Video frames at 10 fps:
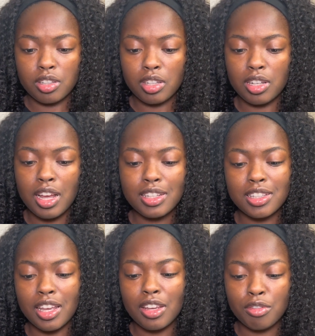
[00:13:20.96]
It's not
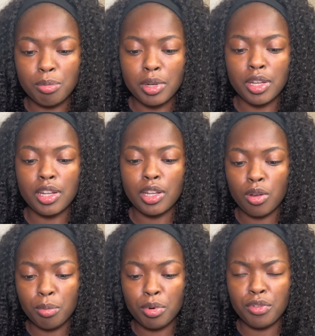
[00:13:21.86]
saved, but, you
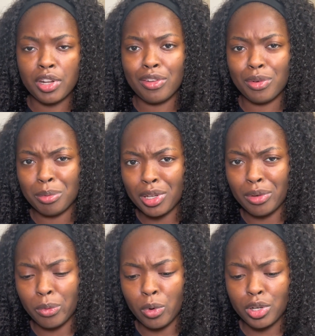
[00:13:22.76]
know, prevented from
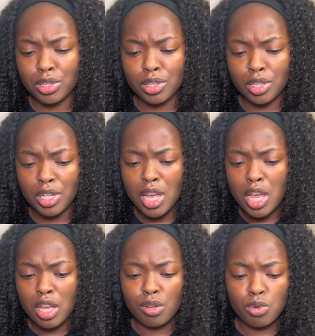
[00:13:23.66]
getting worse.
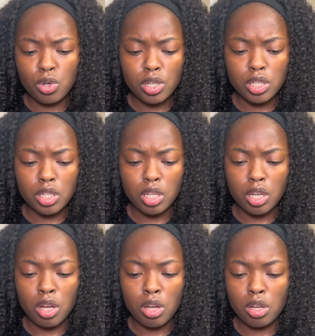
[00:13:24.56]
Of course,
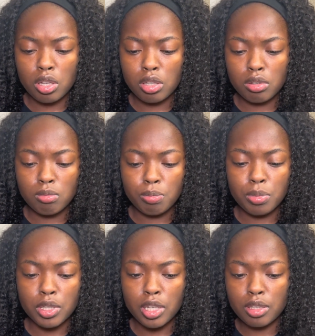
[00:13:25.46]
all
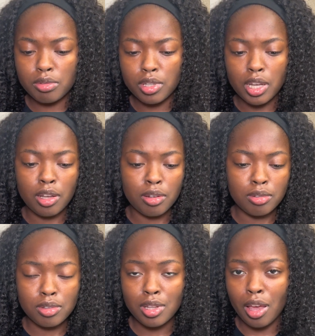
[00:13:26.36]
protective
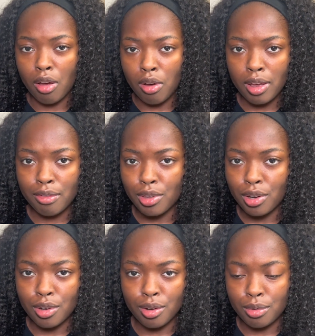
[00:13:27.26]
styles, they all have
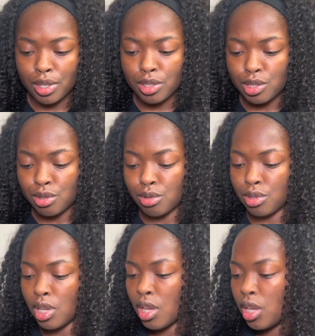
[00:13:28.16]
their own
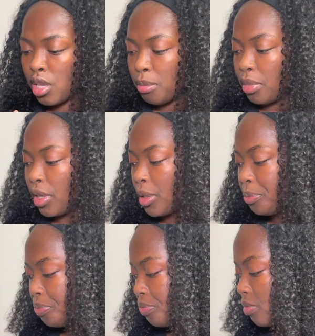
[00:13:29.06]
issues, but
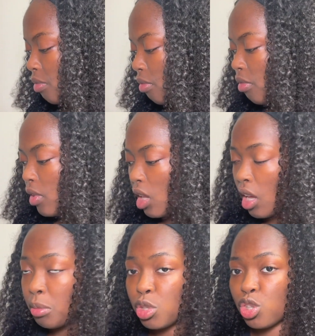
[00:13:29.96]

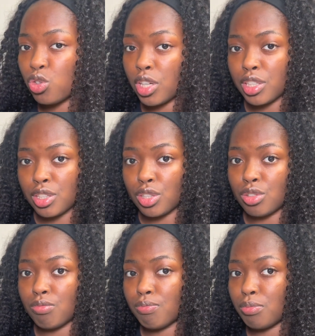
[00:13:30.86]
I'm just trying to
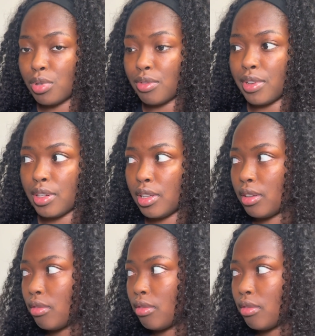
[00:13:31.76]
prevent it,